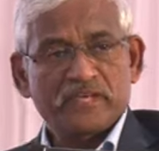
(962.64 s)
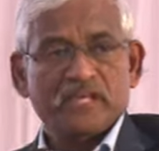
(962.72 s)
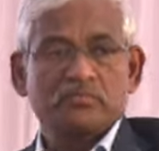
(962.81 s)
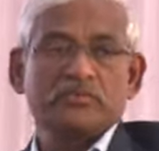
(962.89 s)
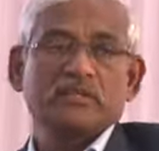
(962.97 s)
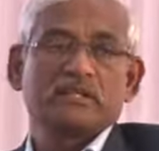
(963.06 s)

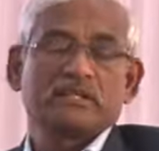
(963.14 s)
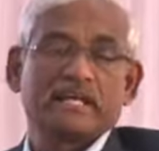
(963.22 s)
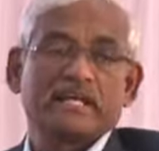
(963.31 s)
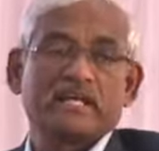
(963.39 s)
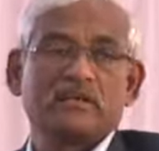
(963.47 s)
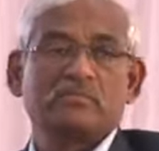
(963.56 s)
have
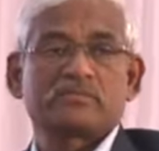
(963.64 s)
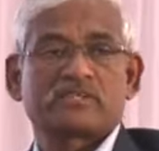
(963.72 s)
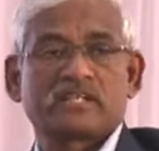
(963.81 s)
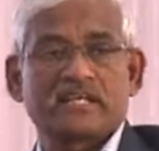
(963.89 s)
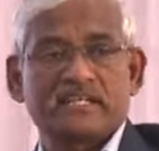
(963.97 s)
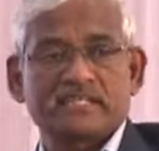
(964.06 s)
taken up
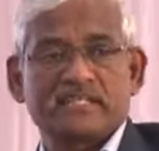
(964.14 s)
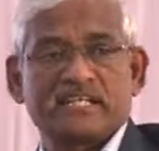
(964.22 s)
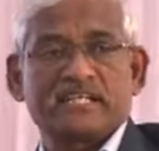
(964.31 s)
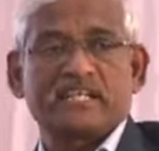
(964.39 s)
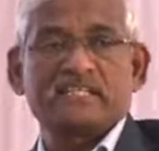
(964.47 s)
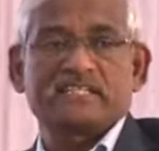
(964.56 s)
studies,
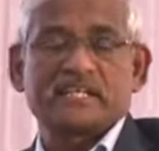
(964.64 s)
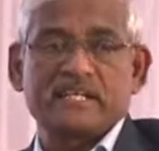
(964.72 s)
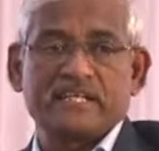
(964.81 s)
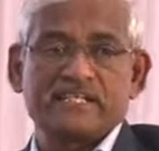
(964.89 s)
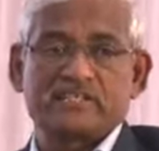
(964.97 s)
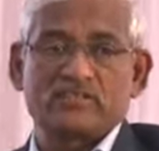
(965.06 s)
detailed
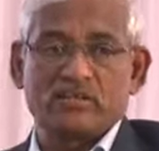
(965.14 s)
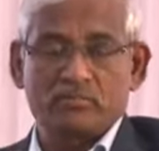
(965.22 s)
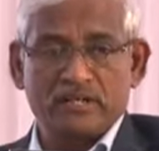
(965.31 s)
studies